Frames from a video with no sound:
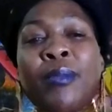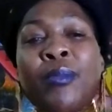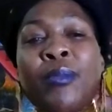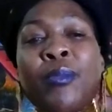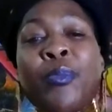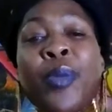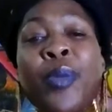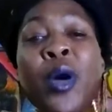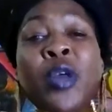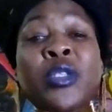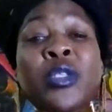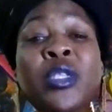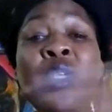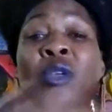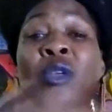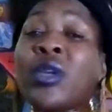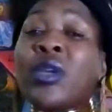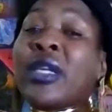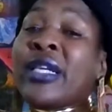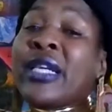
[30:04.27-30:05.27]

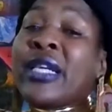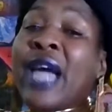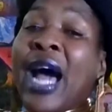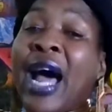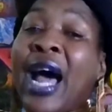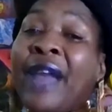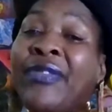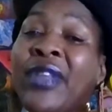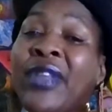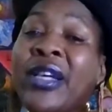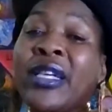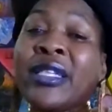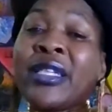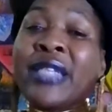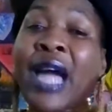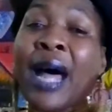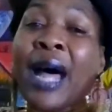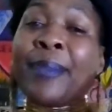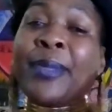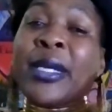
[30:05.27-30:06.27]
Personally, I think
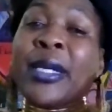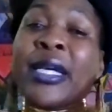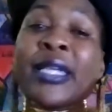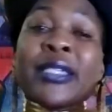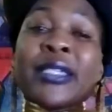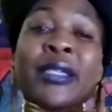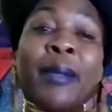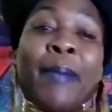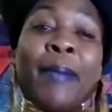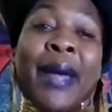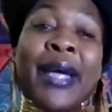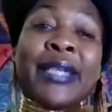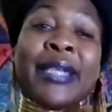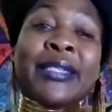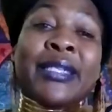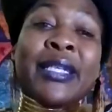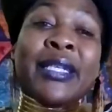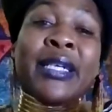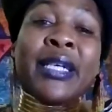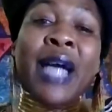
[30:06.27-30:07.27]
adopting is
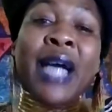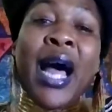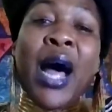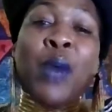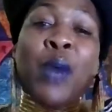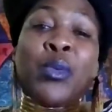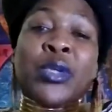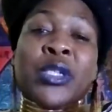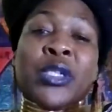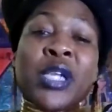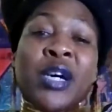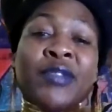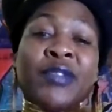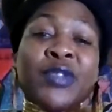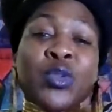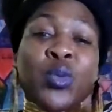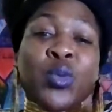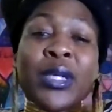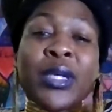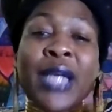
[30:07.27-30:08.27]
amazing. I would love
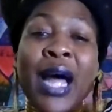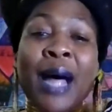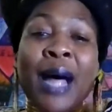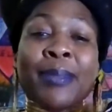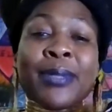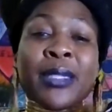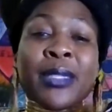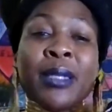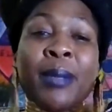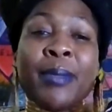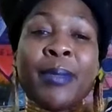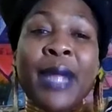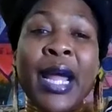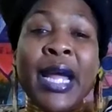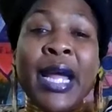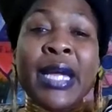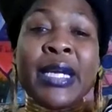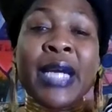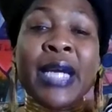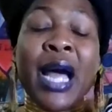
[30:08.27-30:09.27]
to adopt
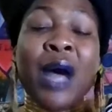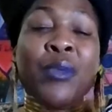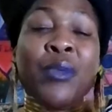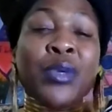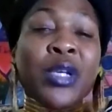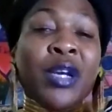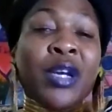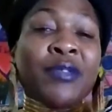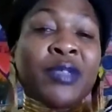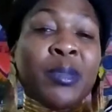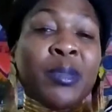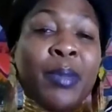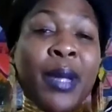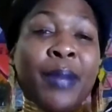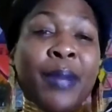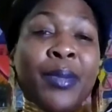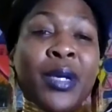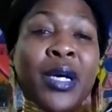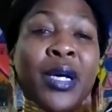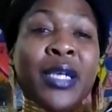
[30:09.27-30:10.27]
someday. I would love to be
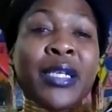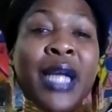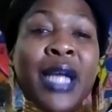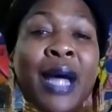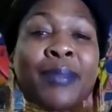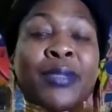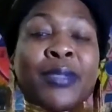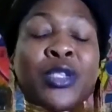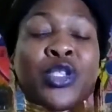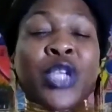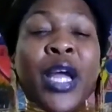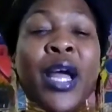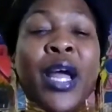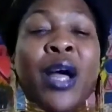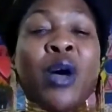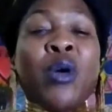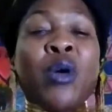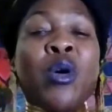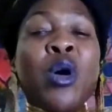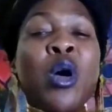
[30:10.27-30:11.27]
able to adopt a
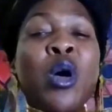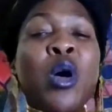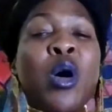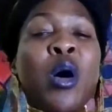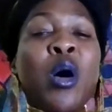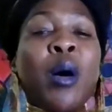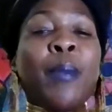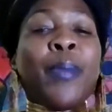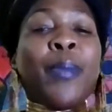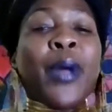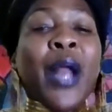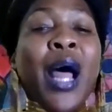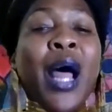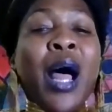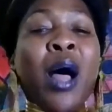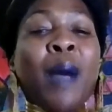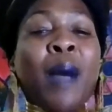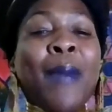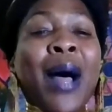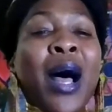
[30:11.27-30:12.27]
child. But
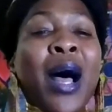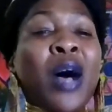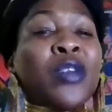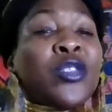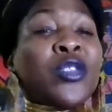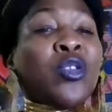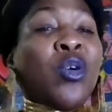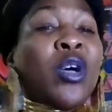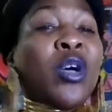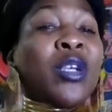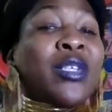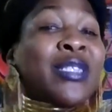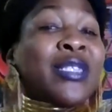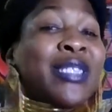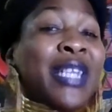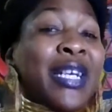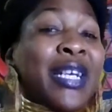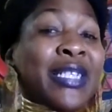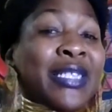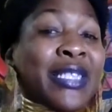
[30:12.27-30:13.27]
I also
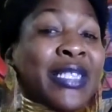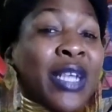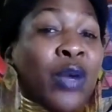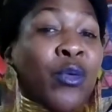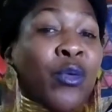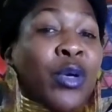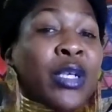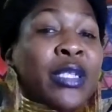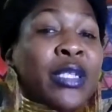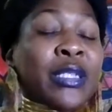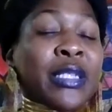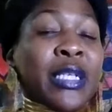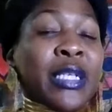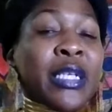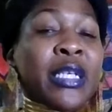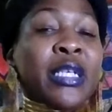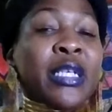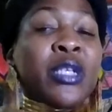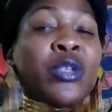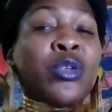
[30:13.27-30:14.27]
understand
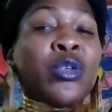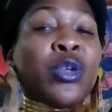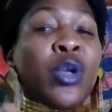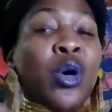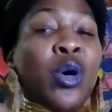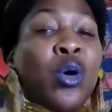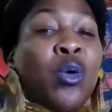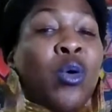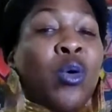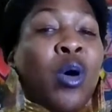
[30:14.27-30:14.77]
surrogacy,